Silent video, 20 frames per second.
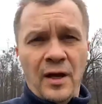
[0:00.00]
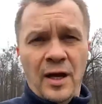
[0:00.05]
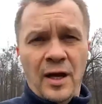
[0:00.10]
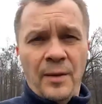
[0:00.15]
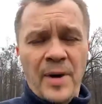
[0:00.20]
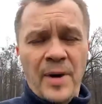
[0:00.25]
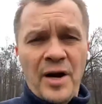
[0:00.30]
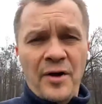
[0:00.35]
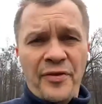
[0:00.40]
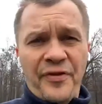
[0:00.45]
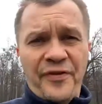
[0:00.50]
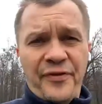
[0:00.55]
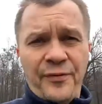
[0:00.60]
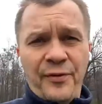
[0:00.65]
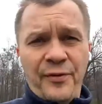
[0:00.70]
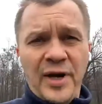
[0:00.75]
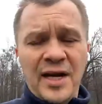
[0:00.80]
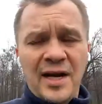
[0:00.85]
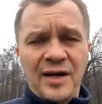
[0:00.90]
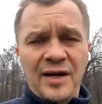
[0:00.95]
about
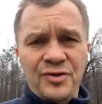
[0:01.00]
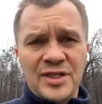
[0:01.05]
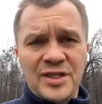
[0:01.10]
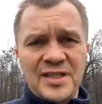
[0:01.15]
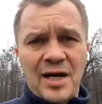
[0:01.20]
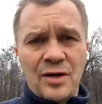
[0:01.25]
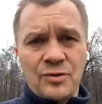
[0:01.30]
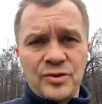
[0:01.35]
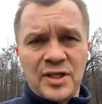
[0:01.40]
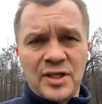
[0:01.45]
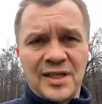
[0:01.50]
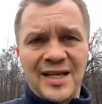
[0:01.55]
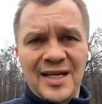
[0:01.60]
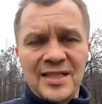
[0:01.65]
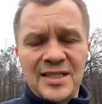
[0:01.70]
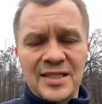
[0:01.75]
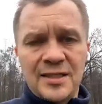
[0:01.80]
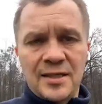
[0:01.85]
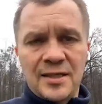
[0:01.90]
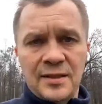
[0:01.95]
300,000
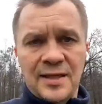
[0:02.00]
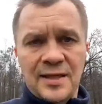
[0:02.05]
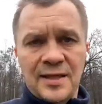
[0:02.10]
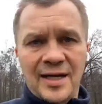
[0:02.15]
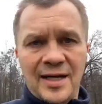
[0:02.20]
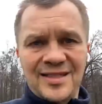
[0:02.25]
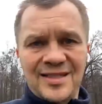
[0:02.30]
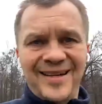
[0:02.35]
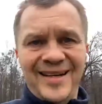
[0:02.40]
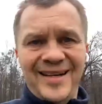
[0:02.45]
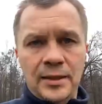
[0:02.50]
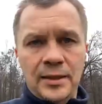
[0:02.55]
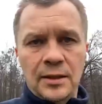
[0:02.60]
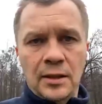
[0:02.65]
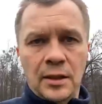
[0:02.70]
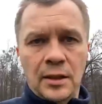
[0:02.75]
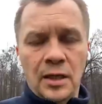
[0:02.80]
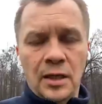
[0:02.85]
kits. That's the need.